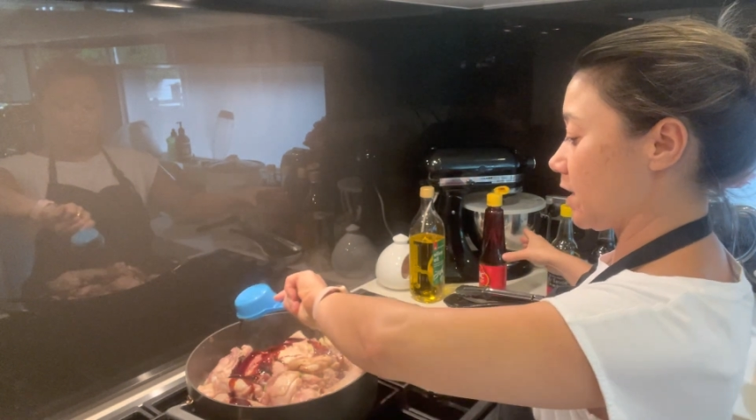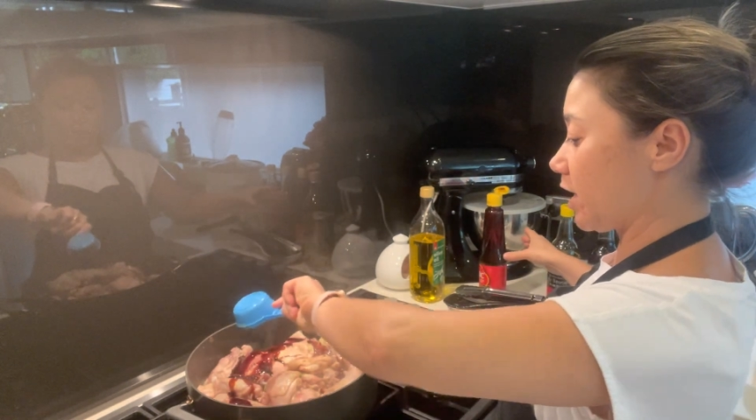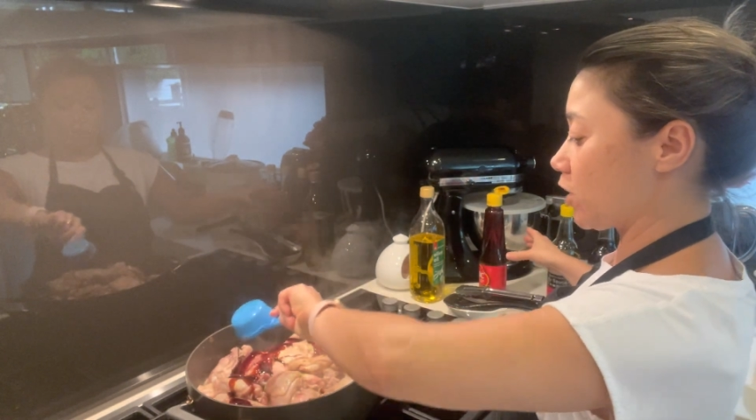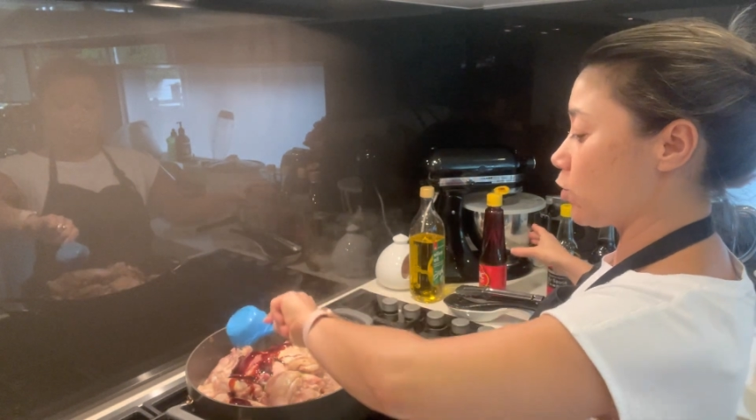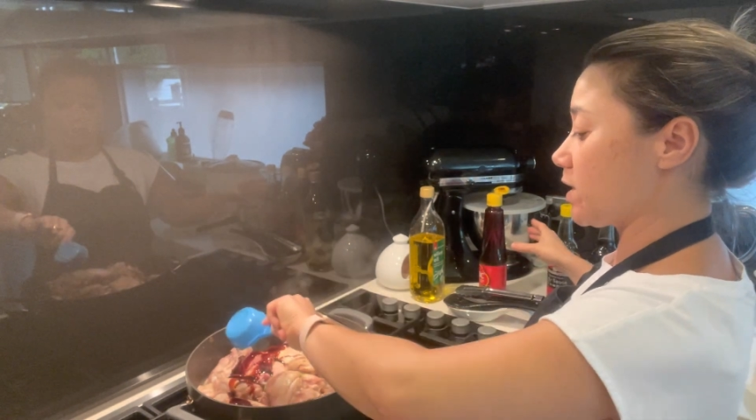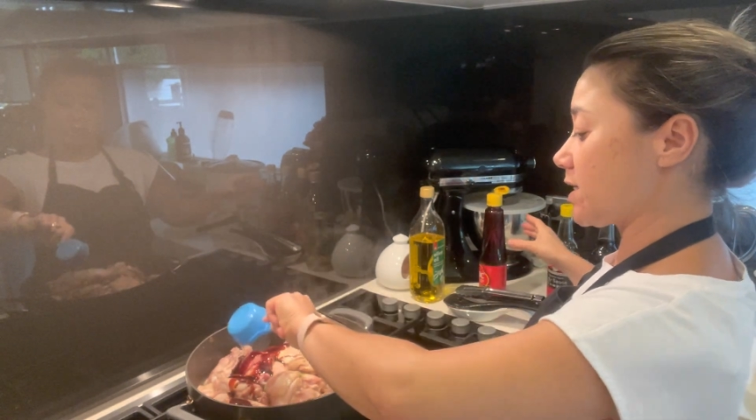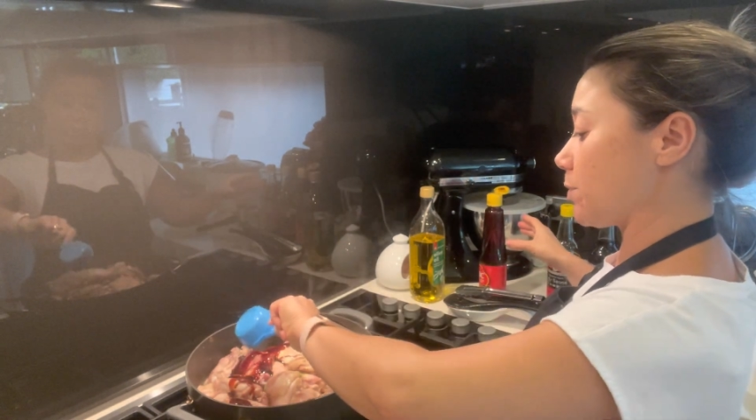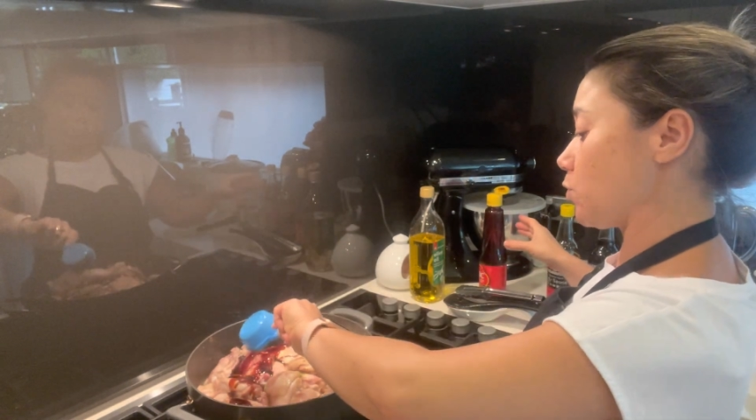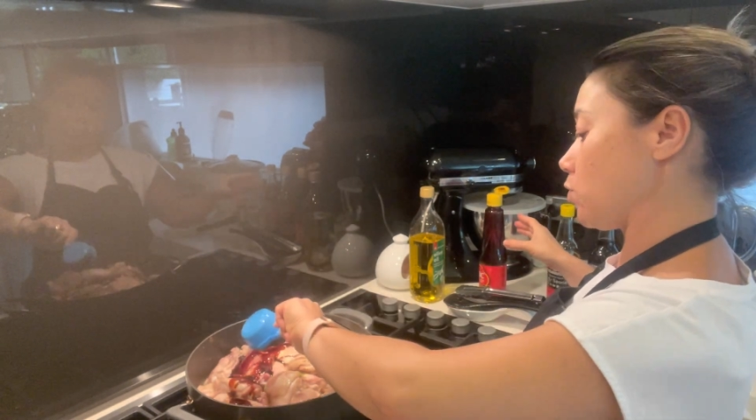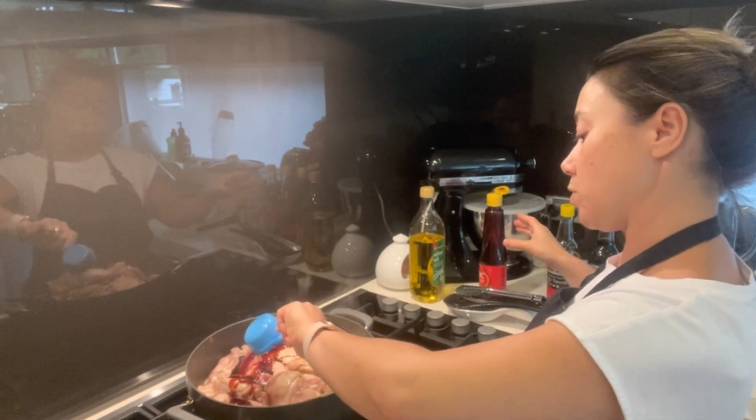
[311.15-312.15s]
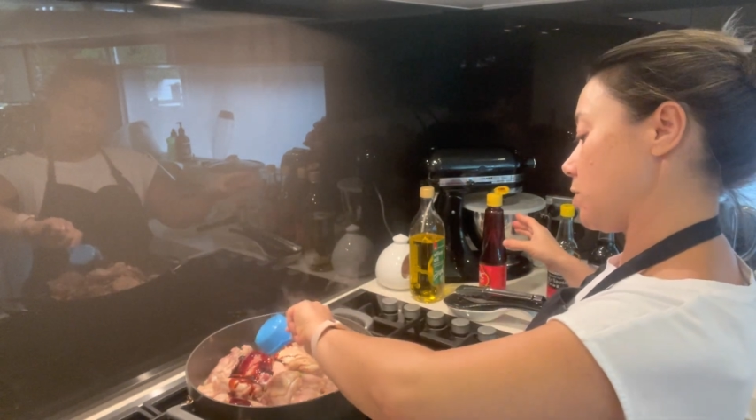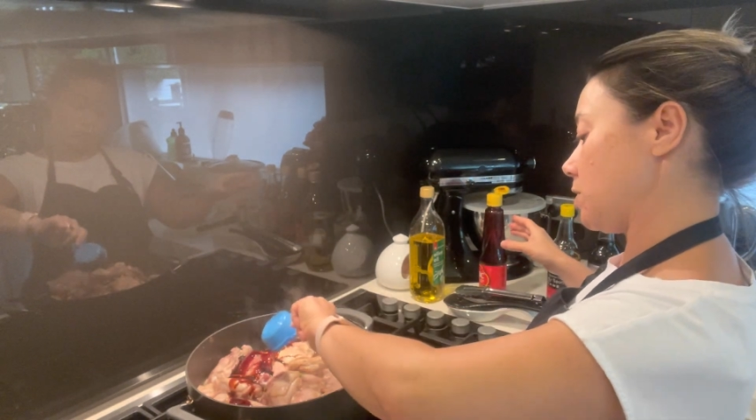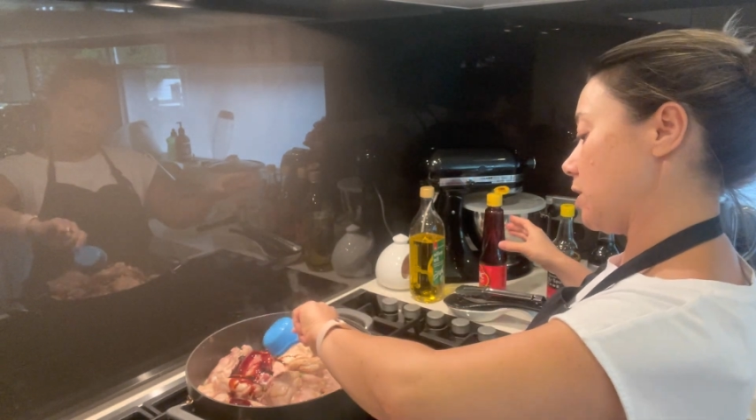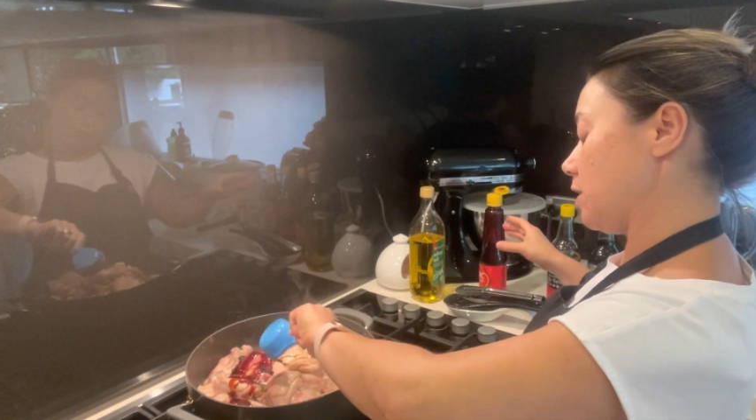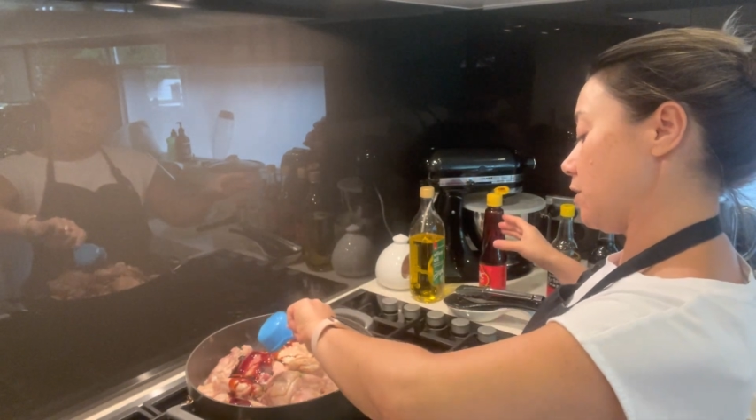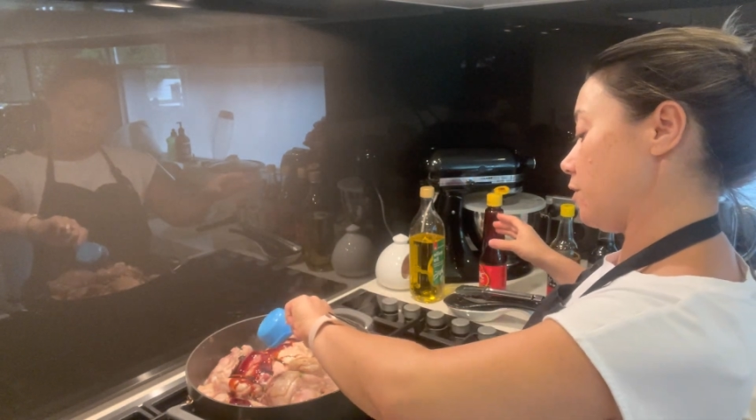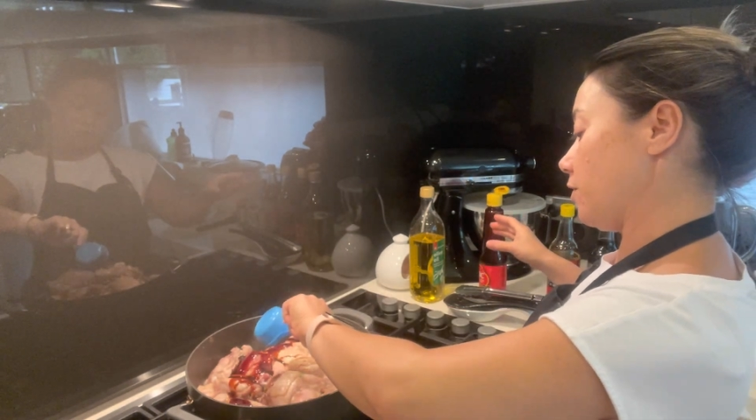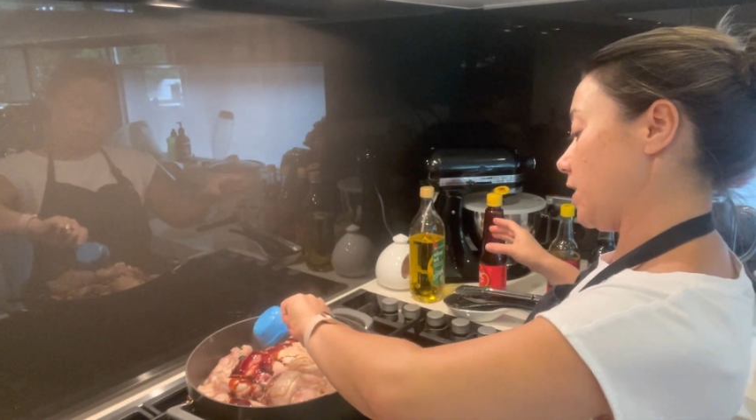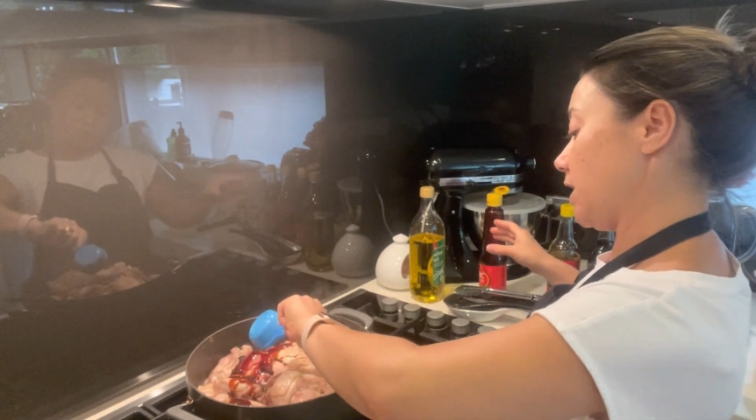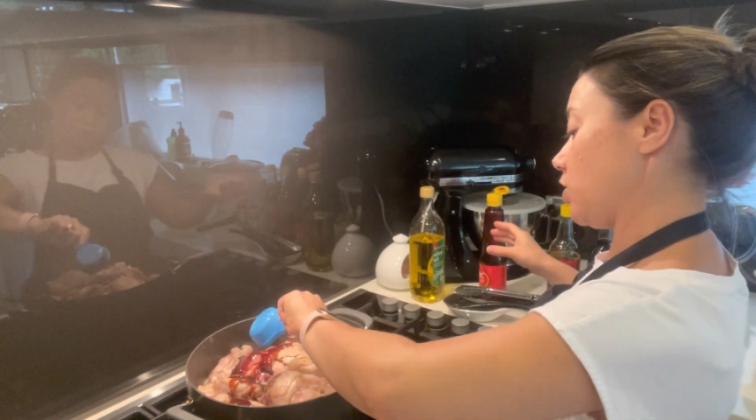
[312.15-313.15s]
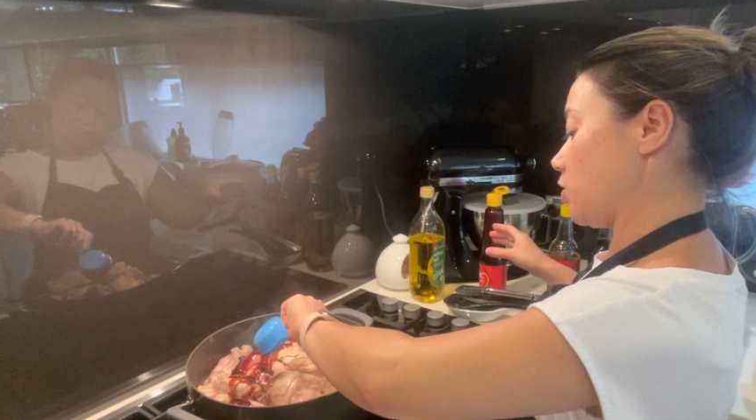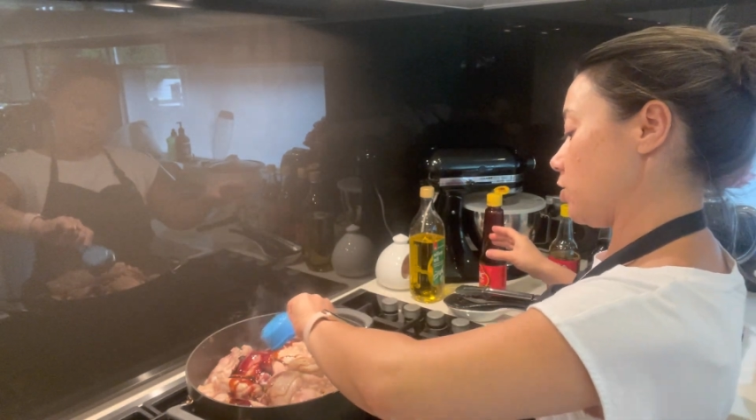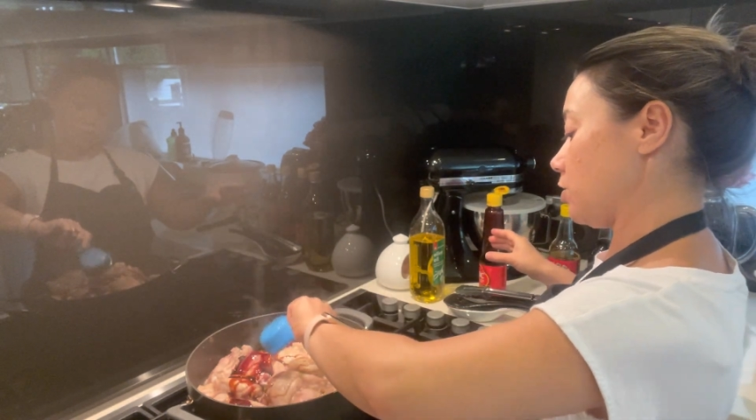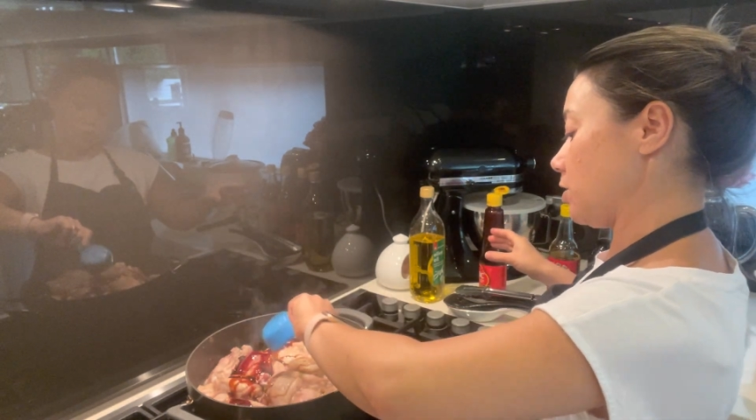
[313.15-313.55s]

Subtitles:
I can always add more if I need to.